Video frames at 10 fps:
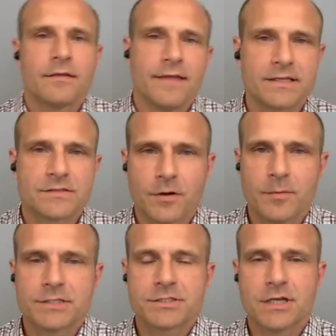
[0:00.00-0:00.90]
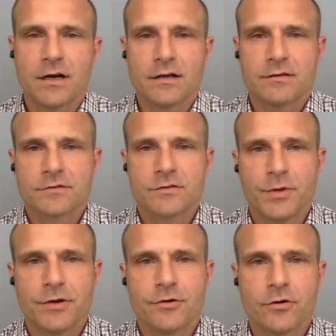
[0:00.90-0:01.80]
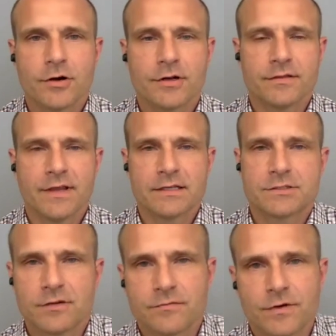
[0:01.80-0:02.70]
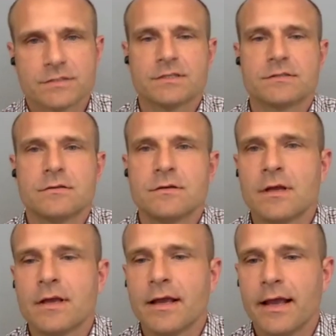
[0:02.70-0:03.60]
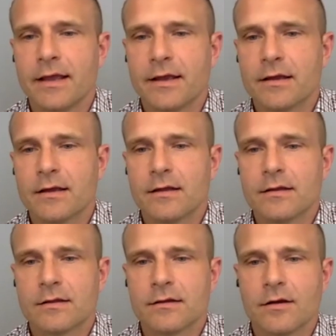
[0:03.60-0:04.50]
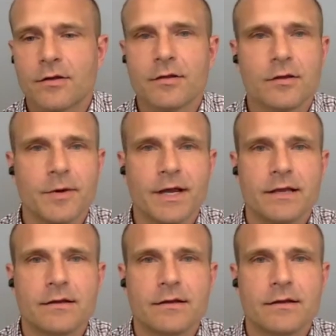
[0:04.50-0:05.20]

Thanks very much, Dr. Peter Nord, and thanks, Shaun Francis. And, okay, goodbye.